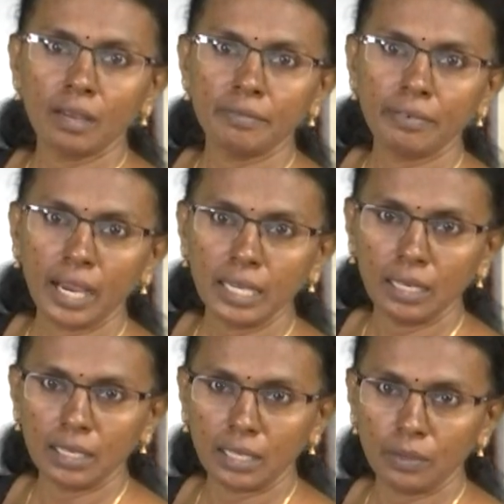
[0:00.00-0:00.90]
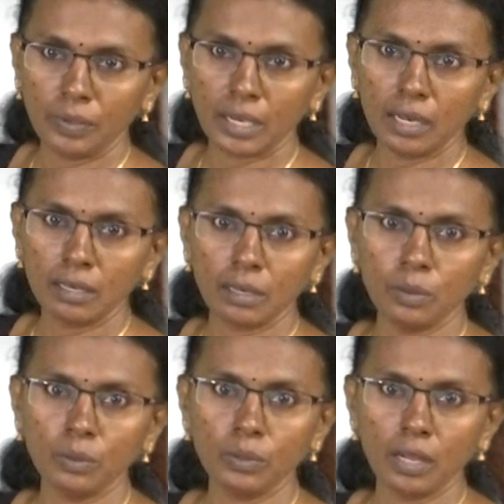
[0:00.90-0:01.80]
Finally, we
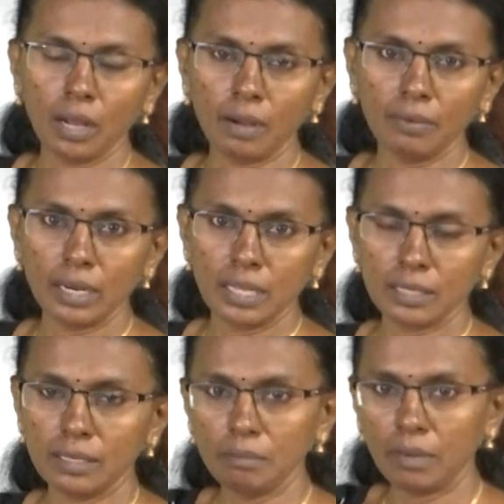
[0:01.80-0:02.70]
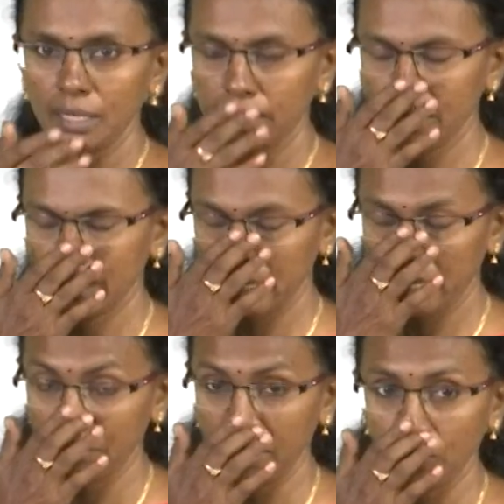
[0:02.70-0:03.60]
conclude our lesson by this
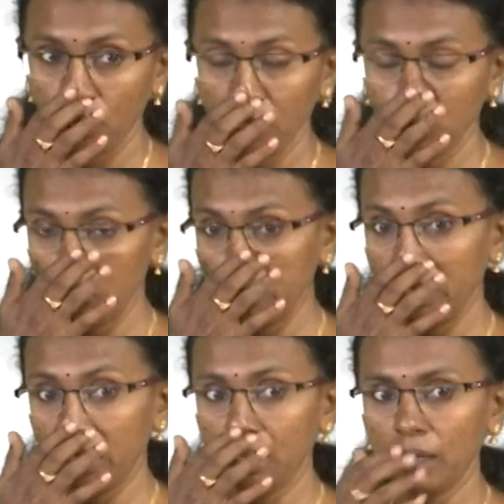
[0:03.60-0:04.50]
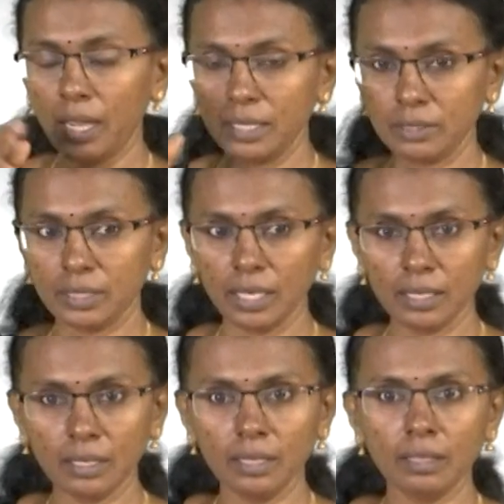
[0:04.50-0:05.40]
statement. What would be? I
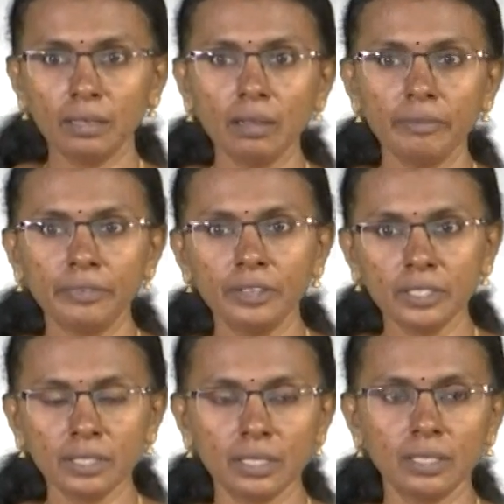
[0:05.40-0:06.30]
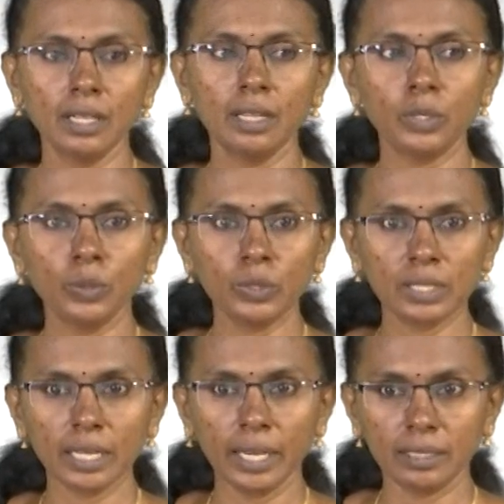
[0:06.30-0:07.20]
stated in the first two
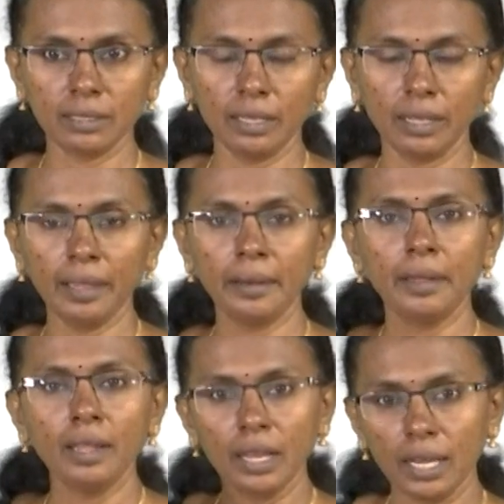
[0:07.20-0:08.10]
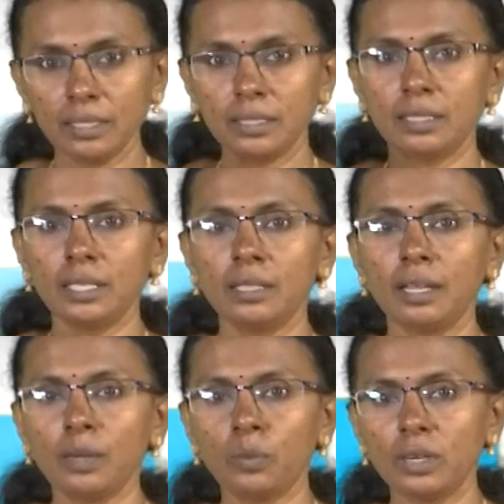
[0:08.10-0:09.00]
slides there let us see
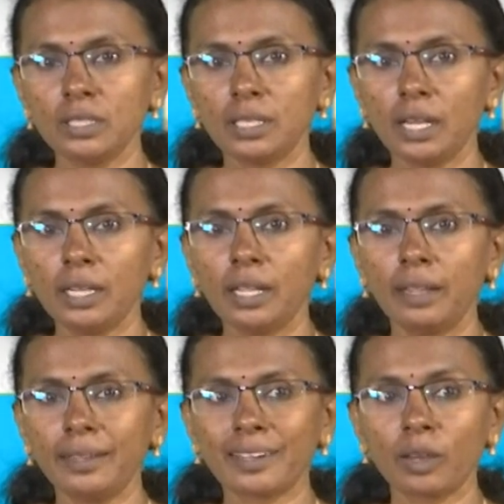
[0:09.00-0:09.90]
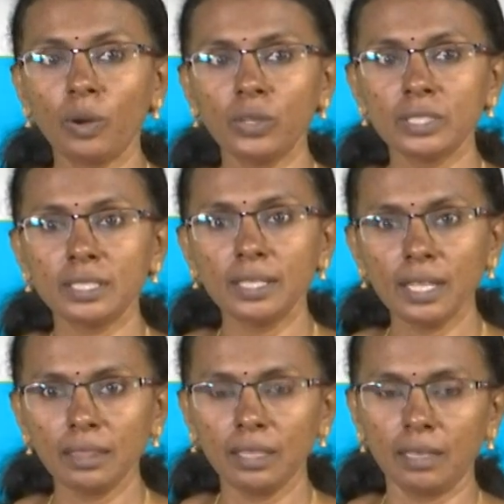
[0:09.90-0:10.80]
that what is that? It costs
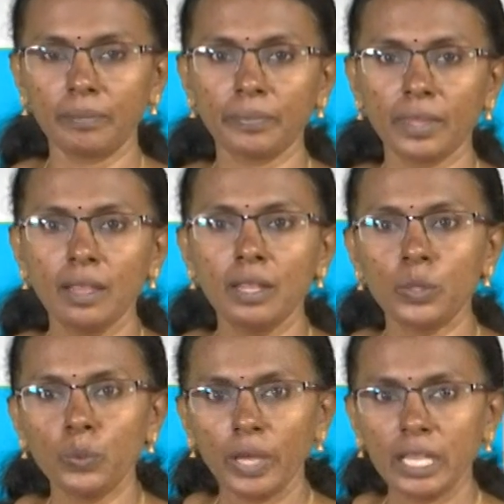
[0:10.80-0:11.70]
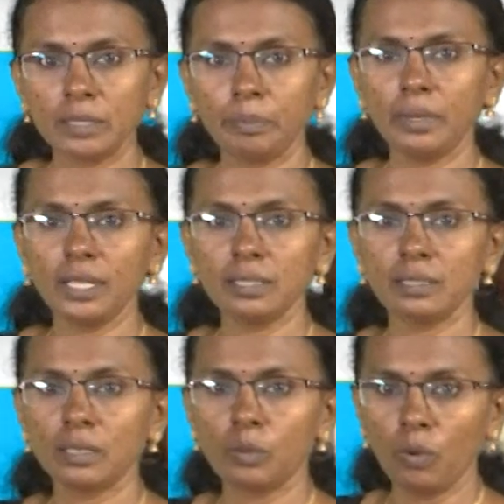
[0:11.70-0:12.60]
nothing to
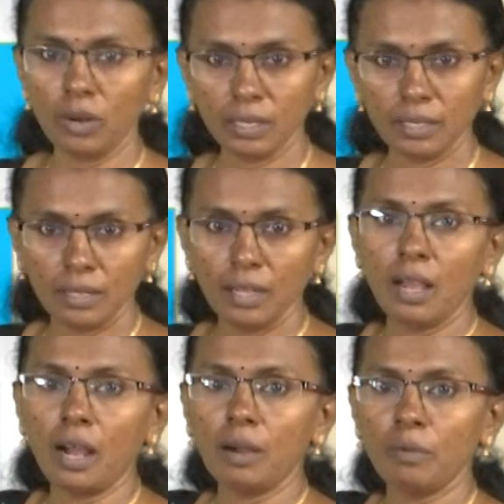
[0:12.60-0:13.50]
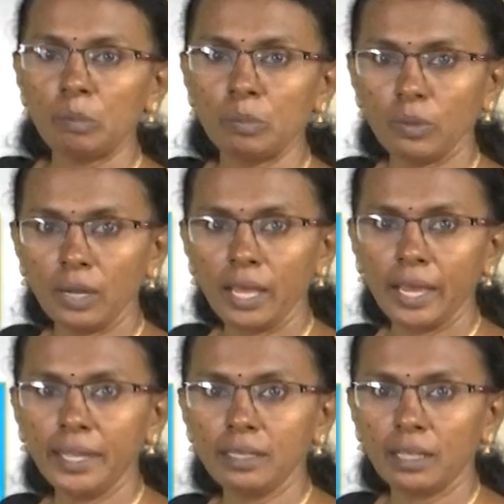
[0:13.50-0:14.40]
express what? Our
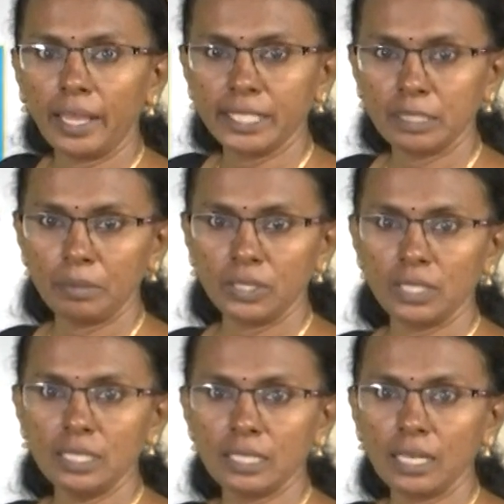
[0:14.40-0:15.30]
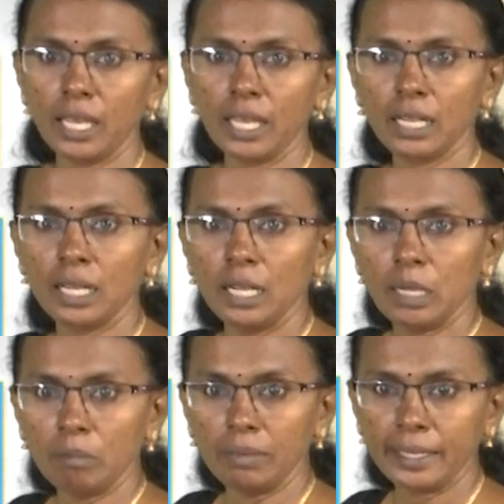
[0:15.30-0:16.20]
polite expressions like
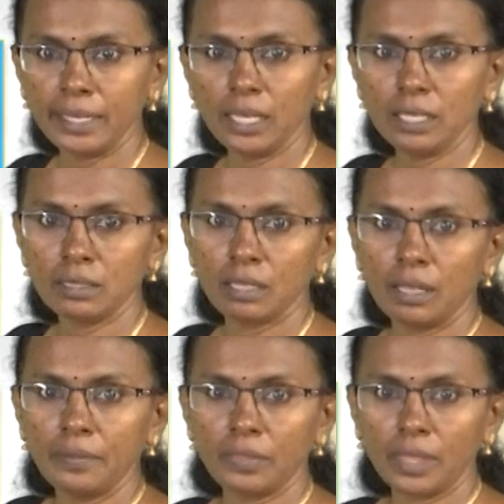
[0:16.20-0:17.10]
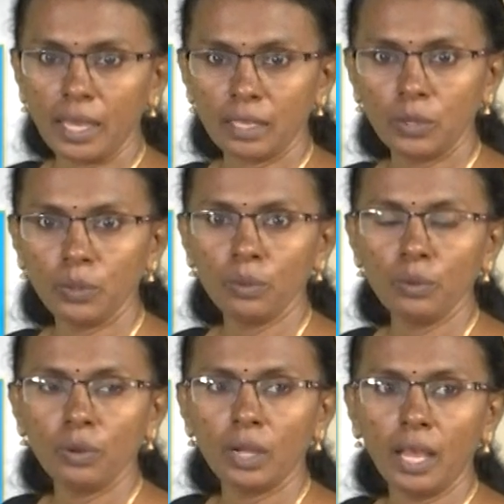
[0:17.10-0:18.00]
please, thank you
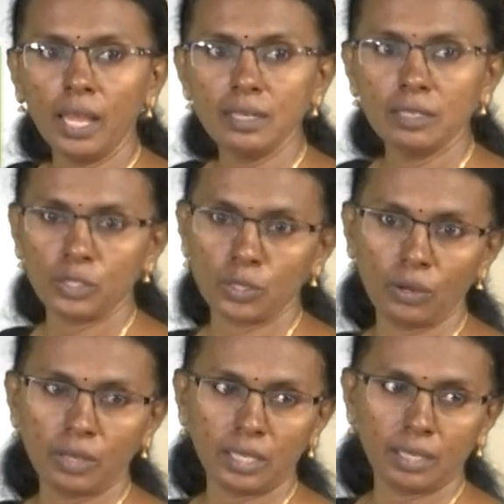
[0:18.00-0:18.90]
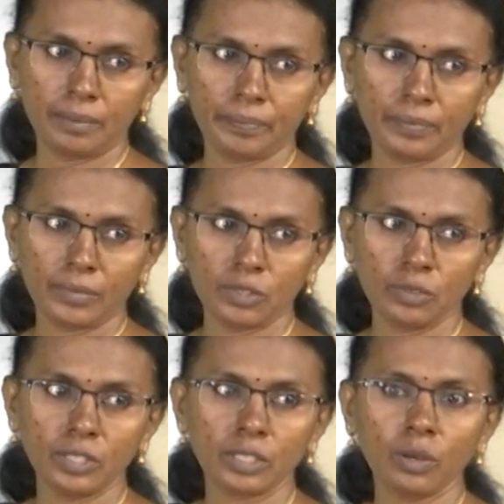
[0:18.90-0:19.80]
and sorry. So,
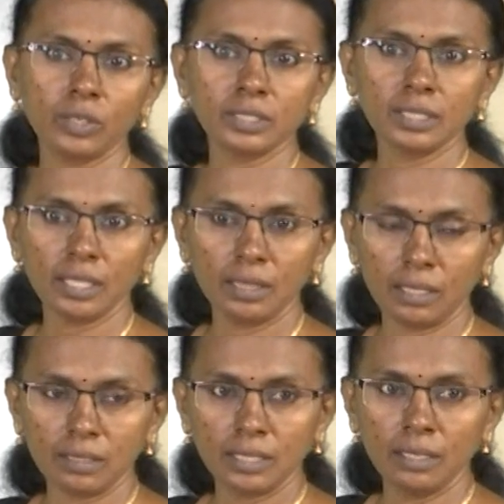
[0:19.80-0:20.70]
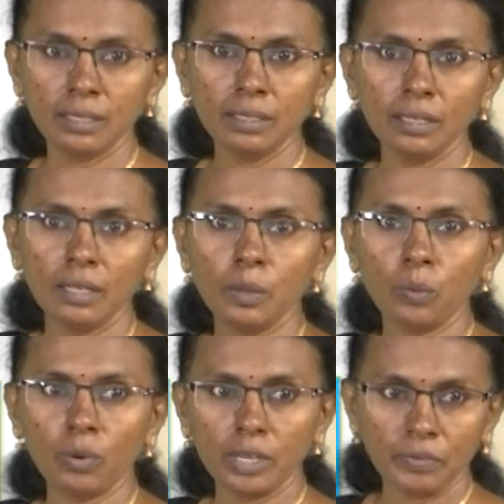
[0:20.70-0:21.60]
it costs nothing. Children,
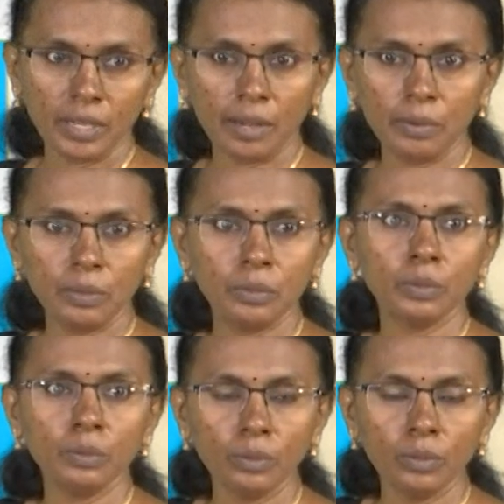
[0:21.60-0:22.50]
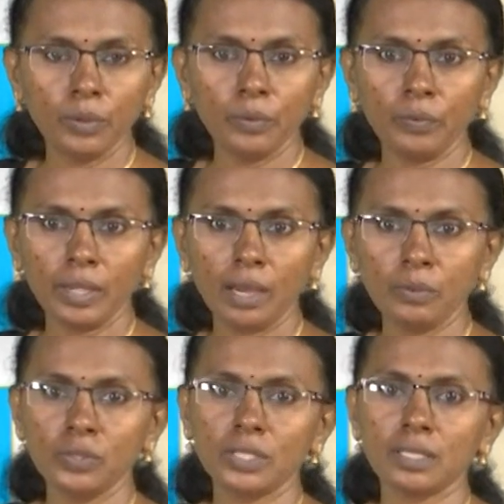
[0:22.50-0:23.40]
what we have to do? We have
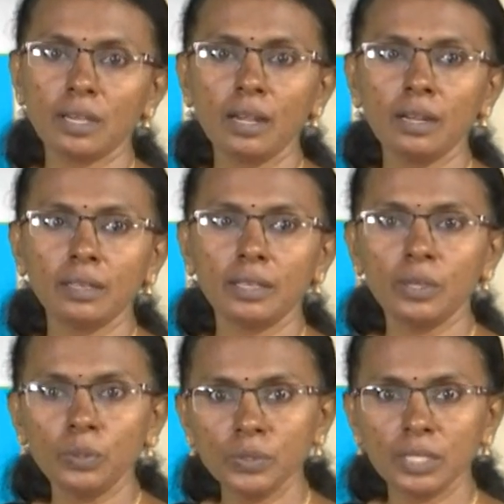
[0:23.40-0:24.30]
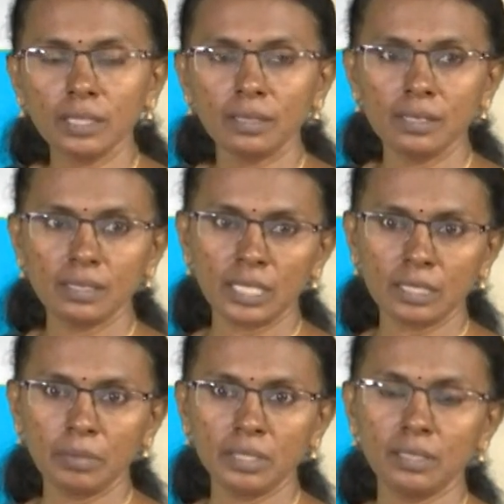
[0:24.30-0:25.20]
to start using these
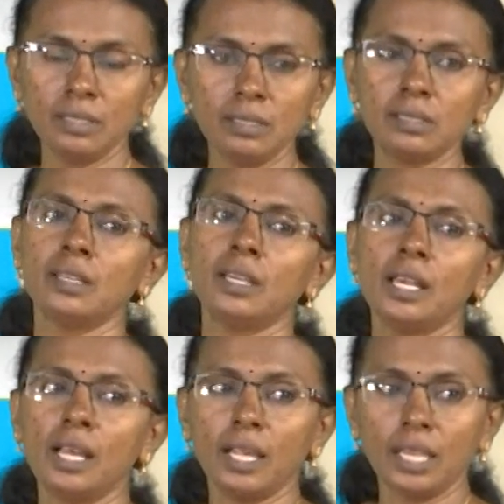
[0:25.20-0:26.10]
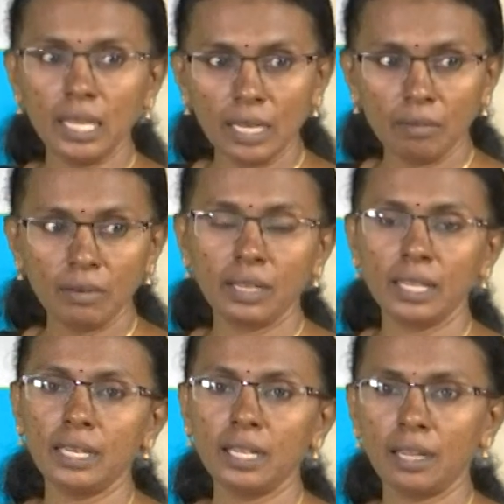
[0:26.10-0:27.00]
expressions in our
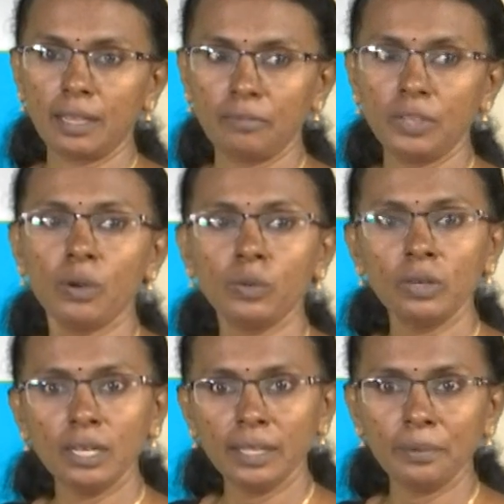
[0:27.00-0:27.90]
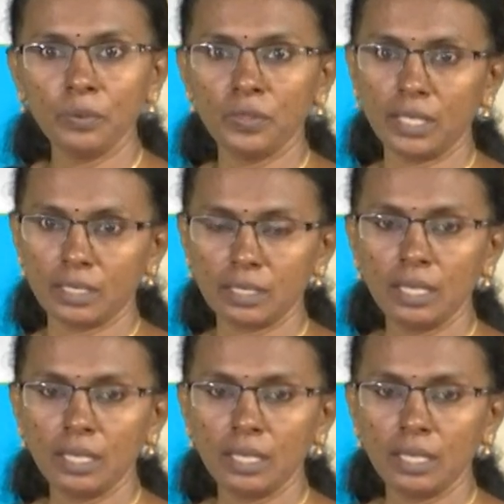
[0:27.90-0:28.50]
daily life. We have to live with this.